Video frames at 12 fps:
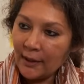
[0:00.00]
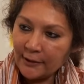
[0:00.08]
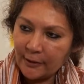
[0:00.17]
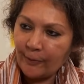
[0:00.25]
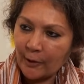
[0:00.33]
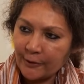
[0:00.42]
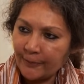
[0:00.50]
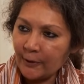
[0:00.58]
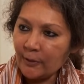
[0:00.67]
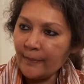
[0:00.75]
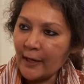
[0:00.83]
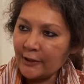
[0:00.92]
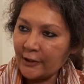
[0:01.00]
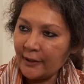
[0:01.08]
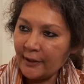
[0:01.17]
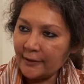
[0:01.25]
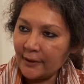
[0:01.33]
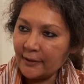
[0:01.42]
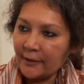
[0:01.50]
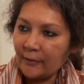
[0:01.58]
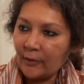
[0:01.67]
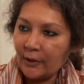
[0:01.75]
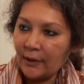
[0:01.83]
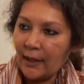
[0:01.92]
Is it possible to measure it since they
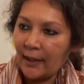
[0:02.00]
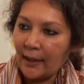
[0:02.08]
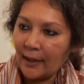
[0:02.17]
were in an